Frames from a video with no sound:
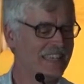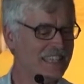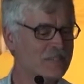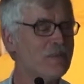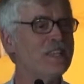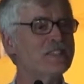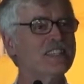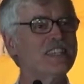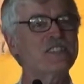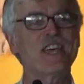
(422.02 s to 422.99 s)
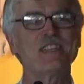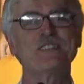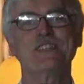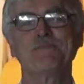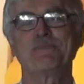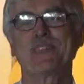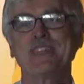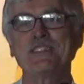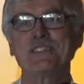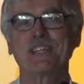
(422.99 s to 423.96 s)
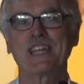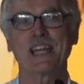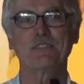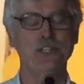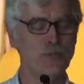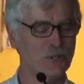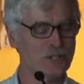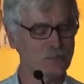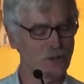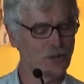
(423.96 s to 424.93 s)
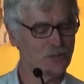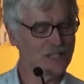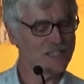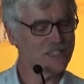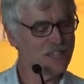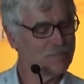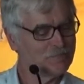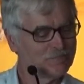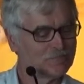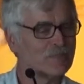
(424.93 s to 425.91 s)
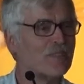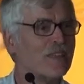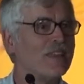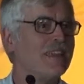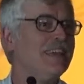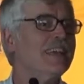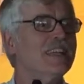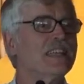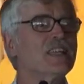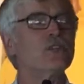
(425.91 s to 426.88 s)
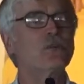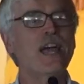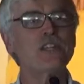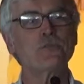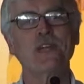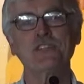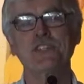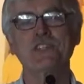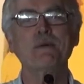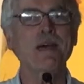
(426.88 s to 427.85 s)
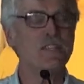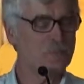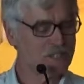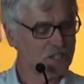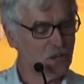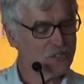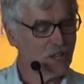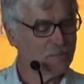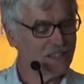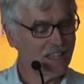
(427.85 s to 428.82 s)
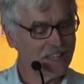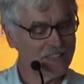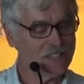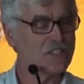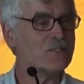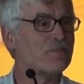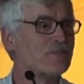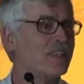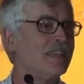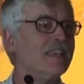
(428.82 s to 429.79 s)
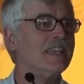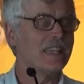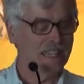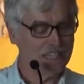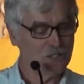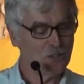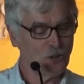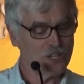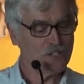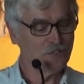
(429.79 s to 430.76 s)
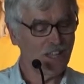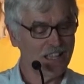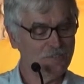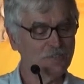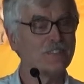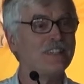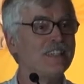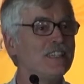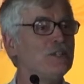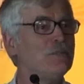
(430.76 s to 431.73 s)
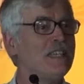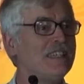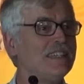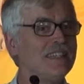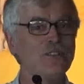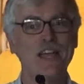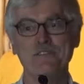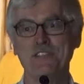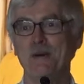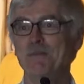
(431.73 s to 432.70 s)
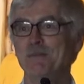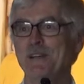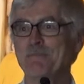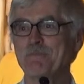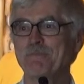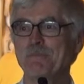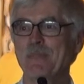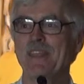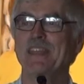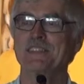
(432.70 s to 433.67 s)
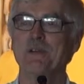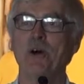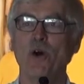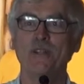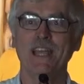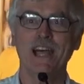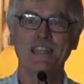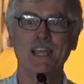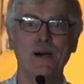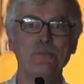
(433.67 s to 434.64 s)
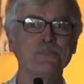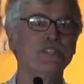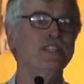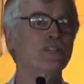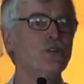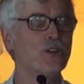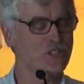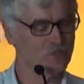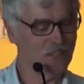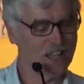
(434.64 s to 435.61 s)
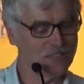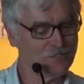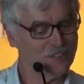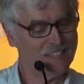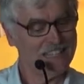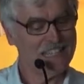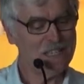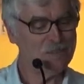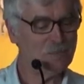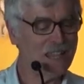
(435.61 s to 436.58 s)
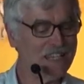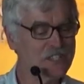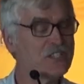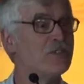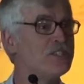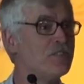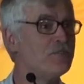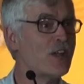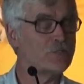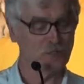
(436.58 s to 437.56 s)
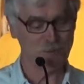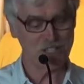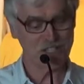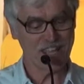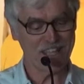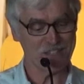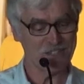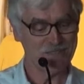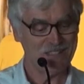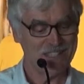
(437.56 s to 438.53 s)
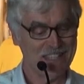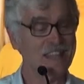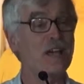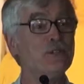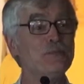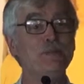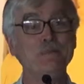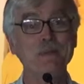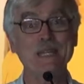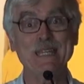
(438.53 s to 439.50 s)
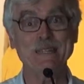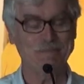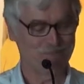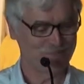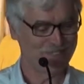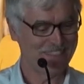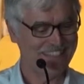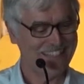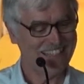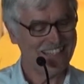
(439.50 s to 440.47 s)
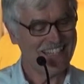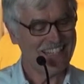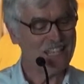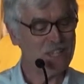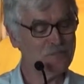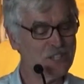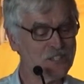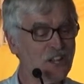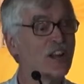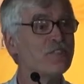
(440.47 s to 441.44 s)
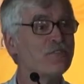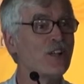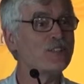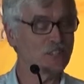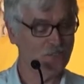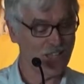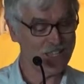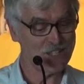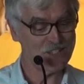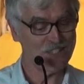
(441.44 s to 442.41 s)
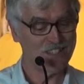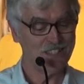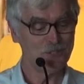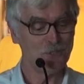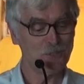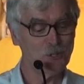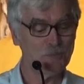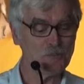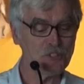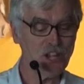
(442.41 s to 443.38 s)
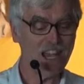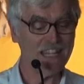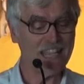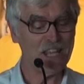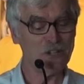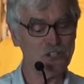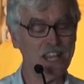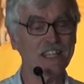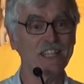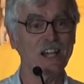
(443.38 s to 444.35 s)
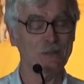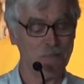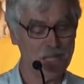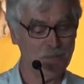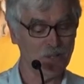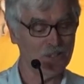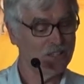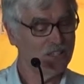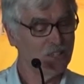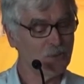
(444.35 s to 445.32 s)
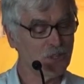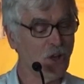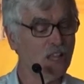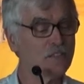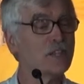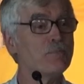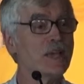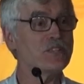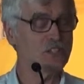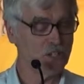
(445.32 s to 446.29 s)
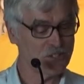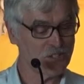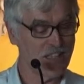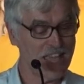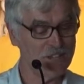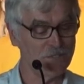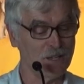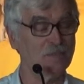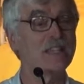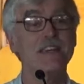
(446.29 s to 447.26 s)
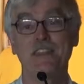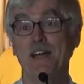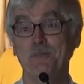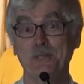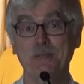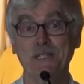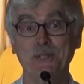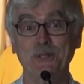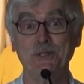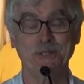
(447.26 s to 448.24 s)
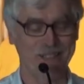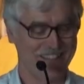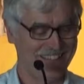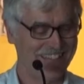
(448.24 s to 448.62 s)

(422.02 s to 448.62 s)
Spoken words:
It basically says, he's in a kind of a humorous mode. He said, graduation commencements go something like this. In the course of life, you have some old guy comes, and in the course of life, he made a series of dreadful mistakes. That would be me. He gives his heartfelt advice to a group of shining, energetic young people with all of their best years ahead of them. That would be you.